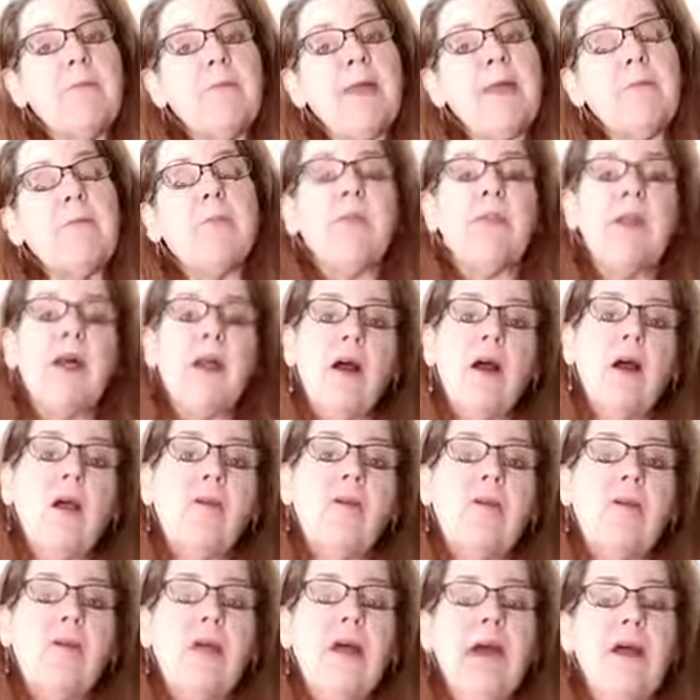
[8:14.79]
people that
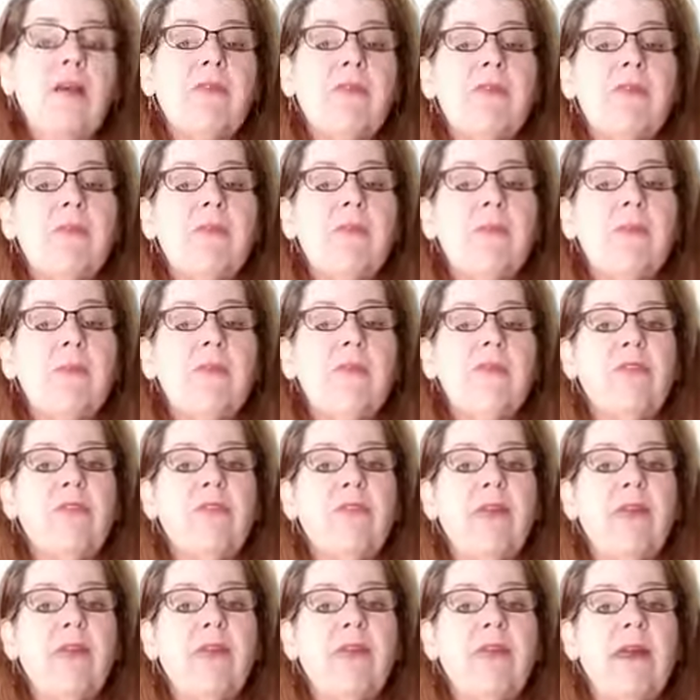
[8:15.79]
also has to do with
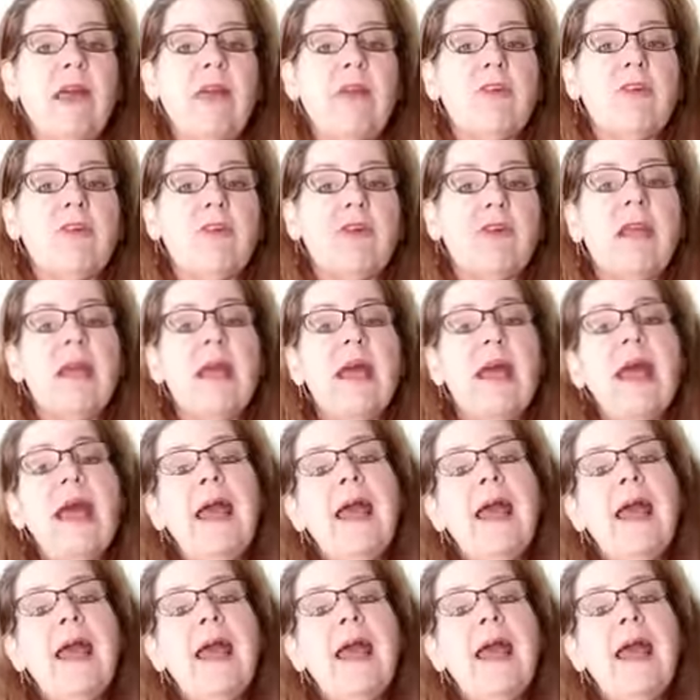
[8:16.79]
circulation,